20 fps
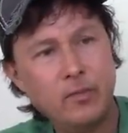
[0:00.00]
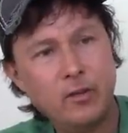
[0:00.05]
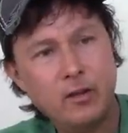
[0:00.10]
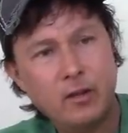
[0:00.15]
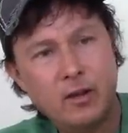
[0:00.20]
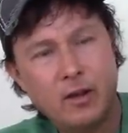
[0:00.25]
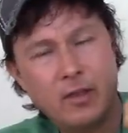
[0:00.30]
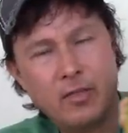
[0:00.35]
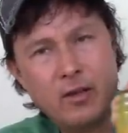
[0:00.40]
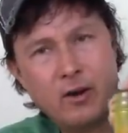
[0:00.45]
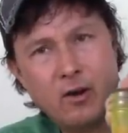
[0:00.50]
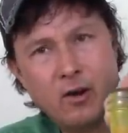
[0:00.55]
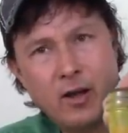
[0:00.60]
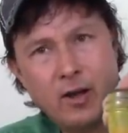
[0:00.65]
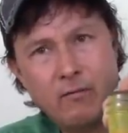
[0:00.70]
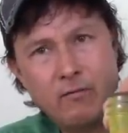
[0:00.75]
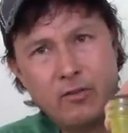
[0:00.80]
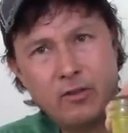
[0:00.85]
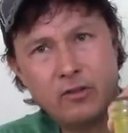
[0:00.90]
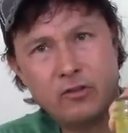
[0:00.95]
And then I'll
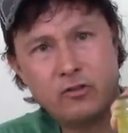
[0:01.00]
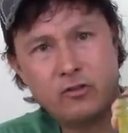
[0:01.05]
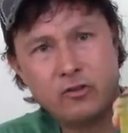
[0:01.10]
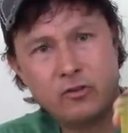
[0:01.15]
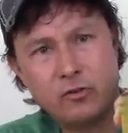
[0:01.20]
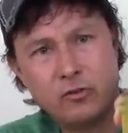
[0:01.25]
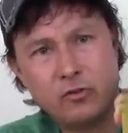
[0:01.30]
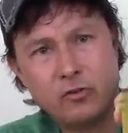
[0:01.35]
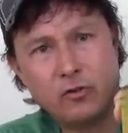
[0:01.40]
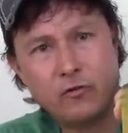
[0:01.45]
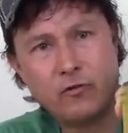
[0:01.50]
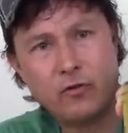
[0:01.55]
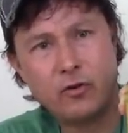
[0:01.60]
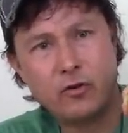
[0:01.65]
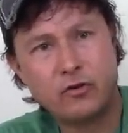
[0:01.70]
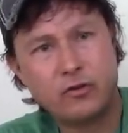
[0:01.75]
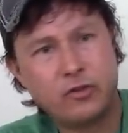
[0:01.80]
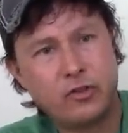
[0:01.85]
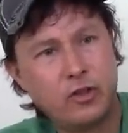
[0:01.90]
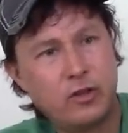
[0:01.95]
have this juice
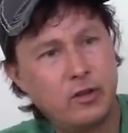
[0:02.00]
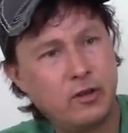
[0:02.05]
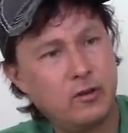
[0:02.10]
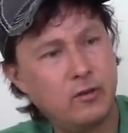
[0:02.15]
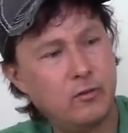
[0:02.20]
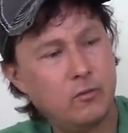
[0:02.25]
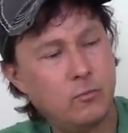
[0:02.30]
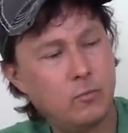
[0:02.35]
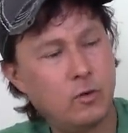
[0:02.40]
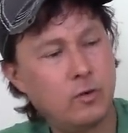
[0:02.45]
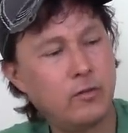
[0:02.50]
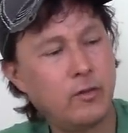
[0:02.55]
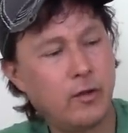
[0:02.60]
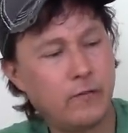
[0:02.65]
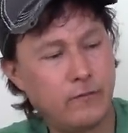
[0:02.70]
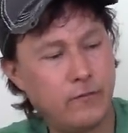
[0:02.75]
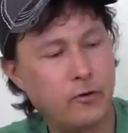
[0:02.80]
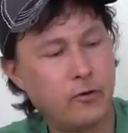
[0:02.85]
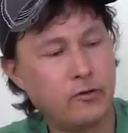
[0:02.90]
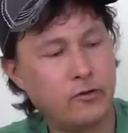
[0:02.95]
first thing. Well,
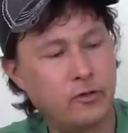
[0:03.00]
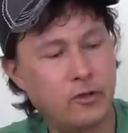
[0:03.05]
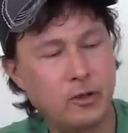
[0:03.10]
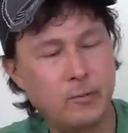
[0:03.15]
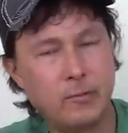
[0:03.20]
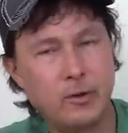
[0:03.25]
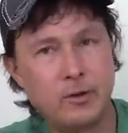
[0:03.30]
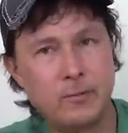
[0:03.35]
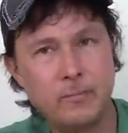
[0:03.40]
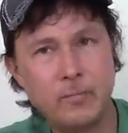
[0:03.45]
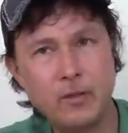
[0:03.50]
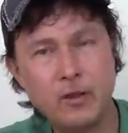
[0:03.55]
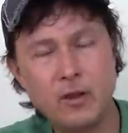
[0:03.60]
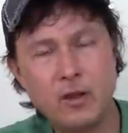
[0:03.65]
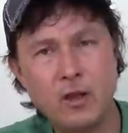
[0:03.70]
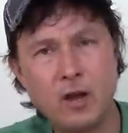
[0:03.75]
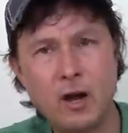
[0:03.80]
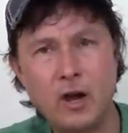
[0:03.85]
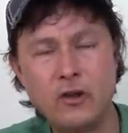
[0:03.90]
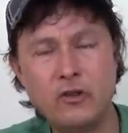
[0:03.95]
not first thing, but
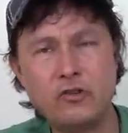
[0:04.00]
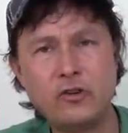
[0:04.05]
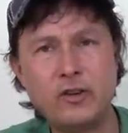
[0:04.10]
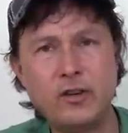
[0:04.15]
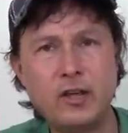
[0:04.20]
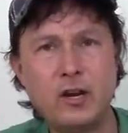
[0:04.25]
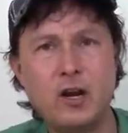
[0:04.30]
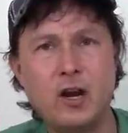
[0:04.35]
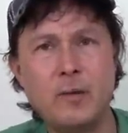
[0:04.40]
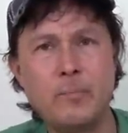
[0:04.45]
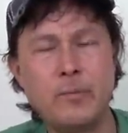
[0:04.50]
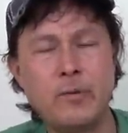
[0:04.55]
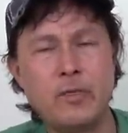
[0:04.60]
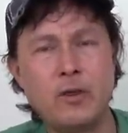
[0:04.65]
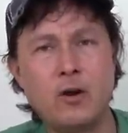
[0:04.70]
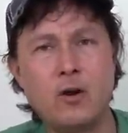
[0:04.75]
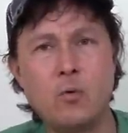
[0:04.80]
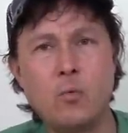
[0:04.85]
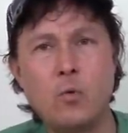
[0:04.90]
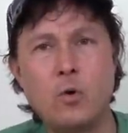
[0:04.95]
I usually get up and
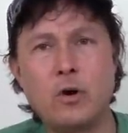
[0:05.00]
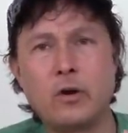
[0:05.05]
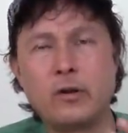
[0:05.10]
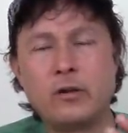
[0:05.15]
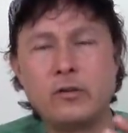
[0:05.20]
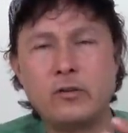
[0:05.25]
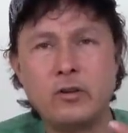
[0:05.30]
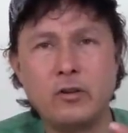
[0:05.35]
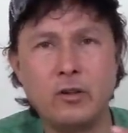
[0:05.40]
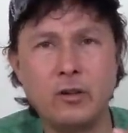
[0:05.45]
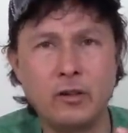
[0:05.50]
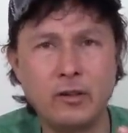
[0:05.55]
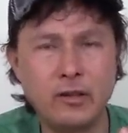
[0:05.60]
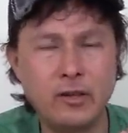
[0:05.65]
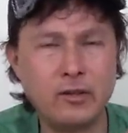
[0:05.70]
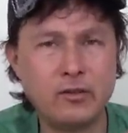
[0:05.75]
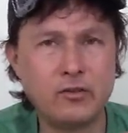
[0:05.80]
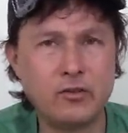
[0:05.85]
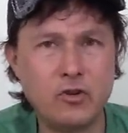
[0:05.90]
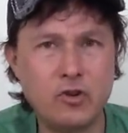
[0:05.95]
then I'll work until at
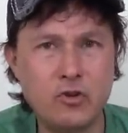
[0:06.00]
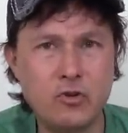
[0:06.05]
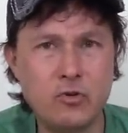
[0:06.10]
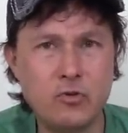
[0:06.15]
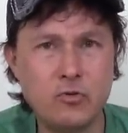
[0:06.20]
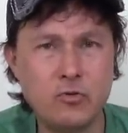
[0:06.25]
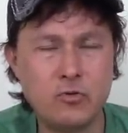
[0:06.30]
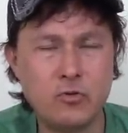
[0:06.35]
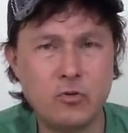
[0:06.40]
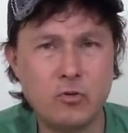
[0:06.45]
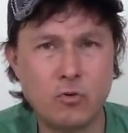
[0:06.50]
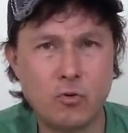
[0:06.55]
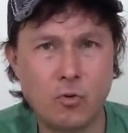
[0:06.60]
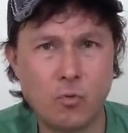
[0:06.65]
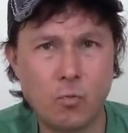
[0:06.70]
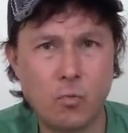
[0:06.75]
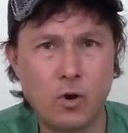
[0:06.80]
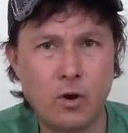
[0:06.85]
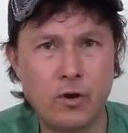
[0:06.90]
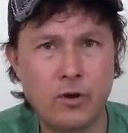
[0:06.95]
least noon or
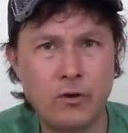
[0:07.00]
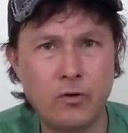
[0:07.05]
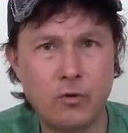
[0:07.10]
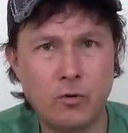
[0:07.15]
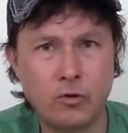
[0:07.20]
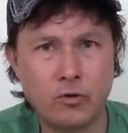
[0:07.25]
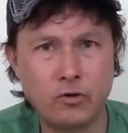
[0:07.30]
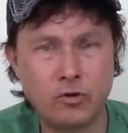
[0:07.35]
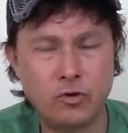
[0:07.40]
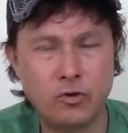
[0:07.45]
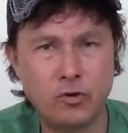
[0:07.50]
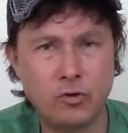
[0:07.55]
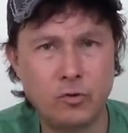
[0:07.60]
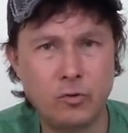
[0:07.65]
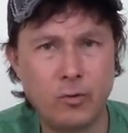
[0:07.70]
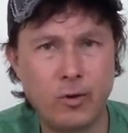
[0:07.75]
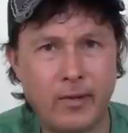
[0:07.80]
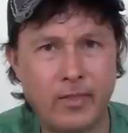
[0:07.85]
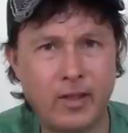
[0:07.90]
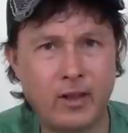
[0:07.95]
1 or
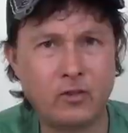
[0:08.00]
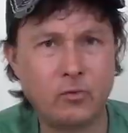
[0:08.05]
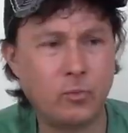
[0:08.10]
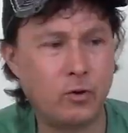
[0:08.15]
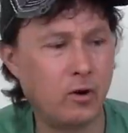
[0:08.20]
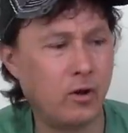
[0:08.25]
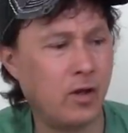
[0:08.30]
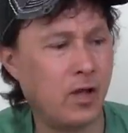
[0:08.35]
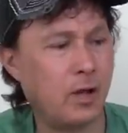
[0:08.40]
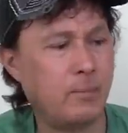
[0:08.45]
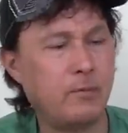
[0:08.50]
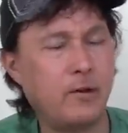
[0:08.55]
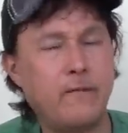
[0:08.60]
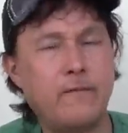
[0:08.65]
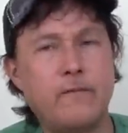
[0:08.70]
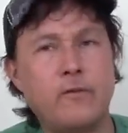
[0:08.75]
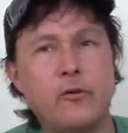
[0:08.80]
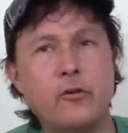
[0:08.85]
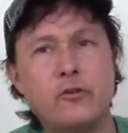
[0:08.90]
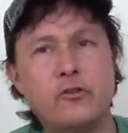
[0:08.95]
2, that's when I'll have my
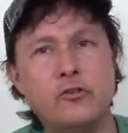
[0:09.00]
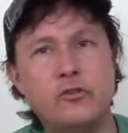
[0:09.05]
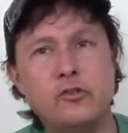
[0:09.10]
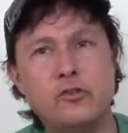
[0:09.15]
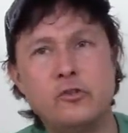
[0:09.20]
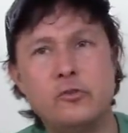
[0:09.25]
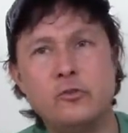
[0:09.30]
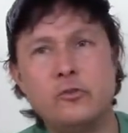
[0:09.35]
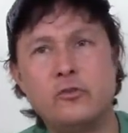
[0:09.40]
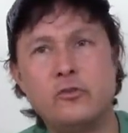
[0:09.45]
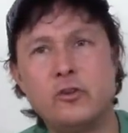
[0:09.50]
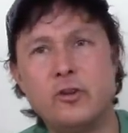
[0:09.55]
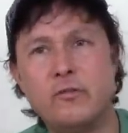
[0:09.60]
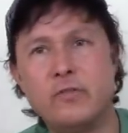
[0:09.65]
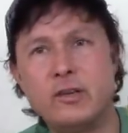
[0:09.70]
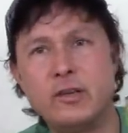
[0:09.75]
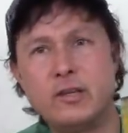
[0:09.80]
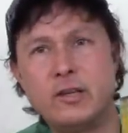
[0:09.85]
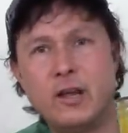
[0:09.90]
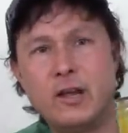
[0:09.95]
first juice of
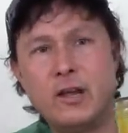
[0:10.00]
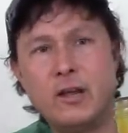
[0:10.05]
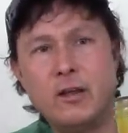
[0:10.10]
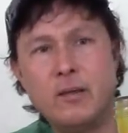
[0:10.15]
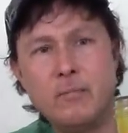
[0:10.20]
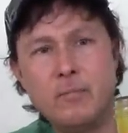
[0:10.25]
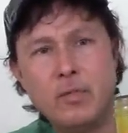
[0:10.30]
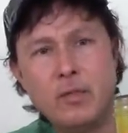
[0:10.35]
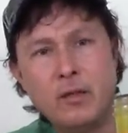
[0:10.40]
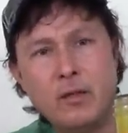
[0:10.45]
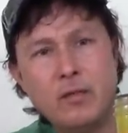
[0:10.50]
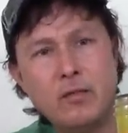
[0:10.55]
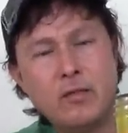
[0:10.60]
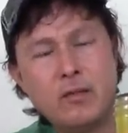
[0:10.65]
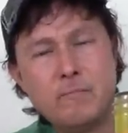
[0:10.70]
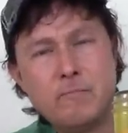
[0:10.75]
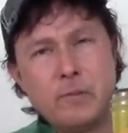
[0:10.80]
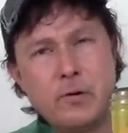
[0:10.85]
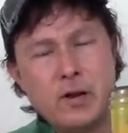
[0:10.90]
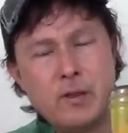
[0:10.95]
the day.
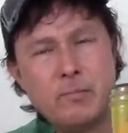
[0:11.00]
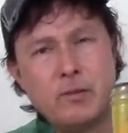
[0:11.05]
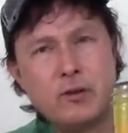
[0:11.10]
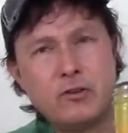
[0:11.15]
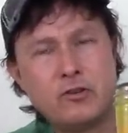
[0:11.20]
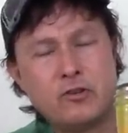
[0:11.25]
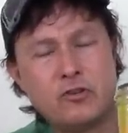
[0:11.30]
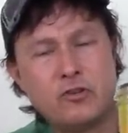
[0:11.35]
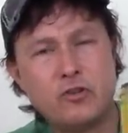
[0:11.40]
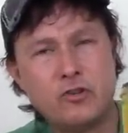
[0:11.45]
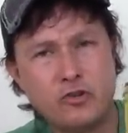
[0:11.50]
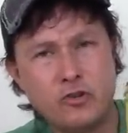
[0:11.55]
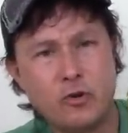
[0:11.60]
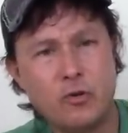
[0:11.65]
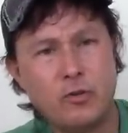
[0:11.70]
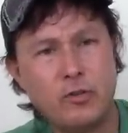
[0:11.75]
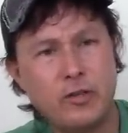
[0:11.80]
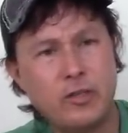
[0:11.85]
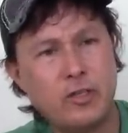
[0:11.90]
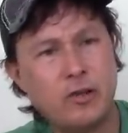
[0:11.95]
Then, pretty much
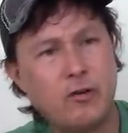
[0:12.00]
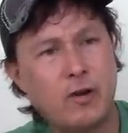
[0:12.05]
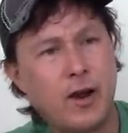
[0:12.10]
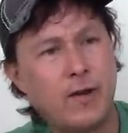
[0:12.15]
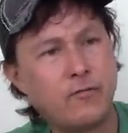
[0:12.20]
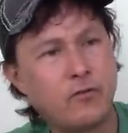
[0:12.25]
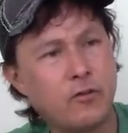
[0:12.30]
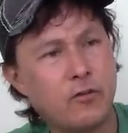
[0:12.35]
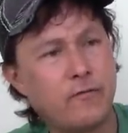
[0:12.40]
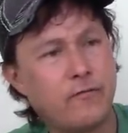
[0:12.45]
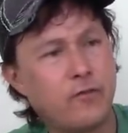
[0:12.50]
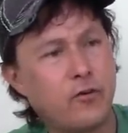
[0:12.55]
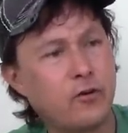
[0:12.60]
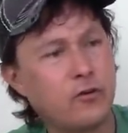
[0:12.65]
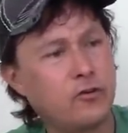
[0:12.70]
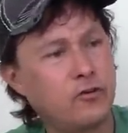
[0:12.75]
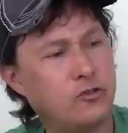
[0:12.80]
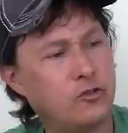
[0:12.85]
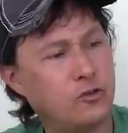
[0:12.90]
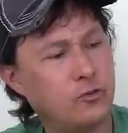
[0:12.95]
shortly thereafter, the
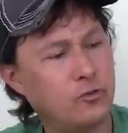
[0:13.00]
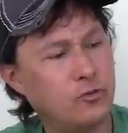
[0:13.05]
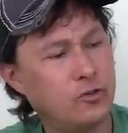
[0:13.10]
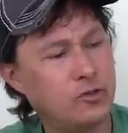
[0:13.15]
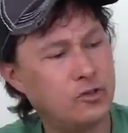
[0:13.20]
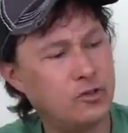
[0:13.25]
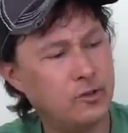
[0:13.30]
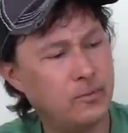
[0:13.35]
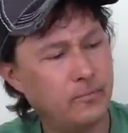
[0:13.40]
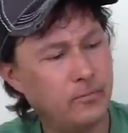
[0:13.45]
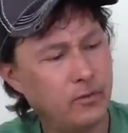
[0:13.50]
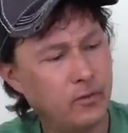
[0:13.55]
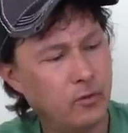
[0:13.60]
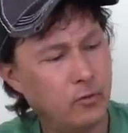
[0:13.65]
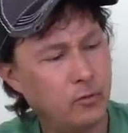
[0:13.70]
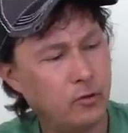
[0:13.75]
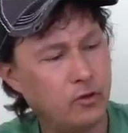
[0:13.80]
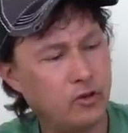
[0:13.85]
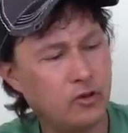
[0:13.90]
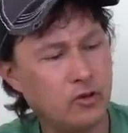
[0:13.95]
first juice,
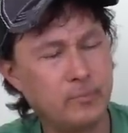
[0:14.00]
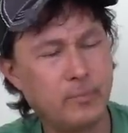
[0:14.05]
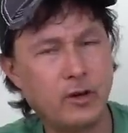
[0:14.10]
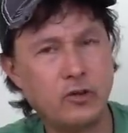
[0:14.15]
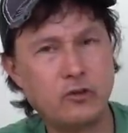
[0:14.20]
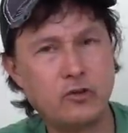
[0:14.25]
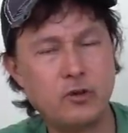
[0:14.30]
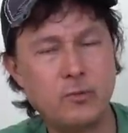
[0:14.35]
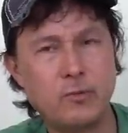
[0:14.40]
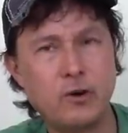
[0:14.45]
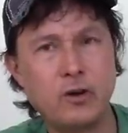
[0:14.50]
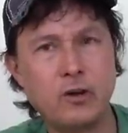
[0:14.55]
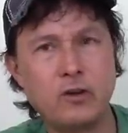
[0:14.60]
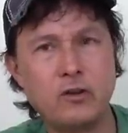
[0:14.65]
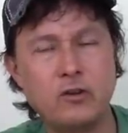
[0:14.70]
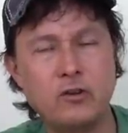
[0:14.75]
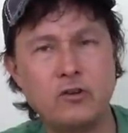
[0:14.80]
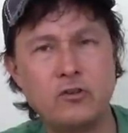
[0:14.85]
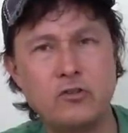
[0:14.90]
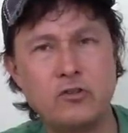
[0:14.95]
which is my
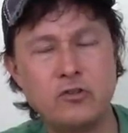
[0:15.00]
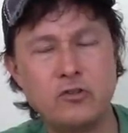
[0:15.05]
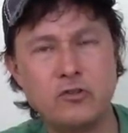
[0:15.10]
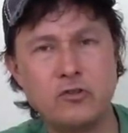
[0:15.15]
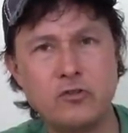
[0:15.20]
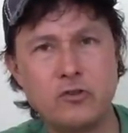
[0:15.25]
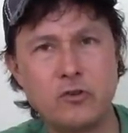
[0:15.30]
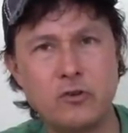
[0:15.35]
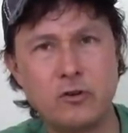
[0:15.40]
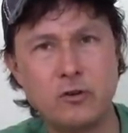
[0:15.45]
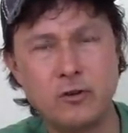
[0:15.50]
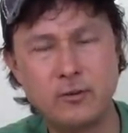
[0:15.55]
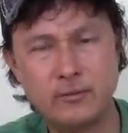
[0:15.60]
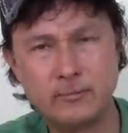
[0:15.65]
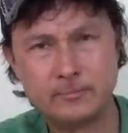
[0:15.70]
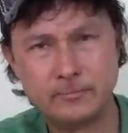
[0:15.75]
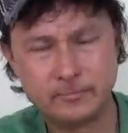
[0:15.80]
turmeric, ginger,